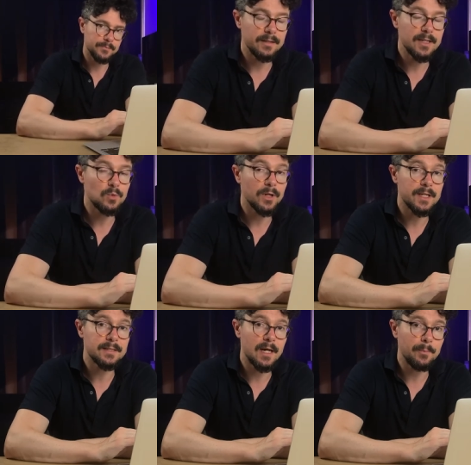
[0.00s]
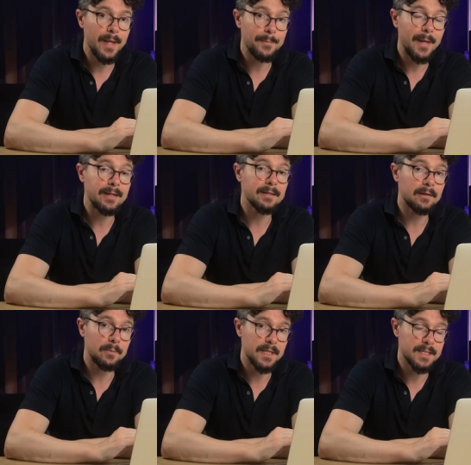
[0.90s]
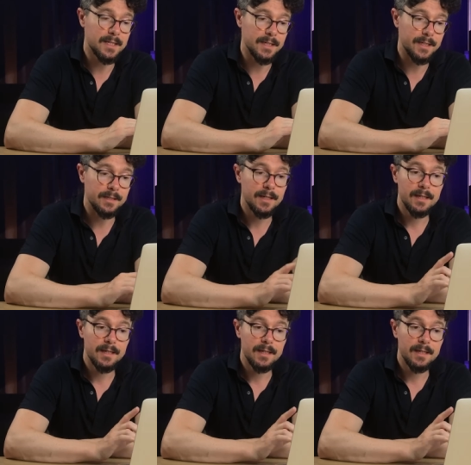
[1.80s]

This work is done by Pentagram Design.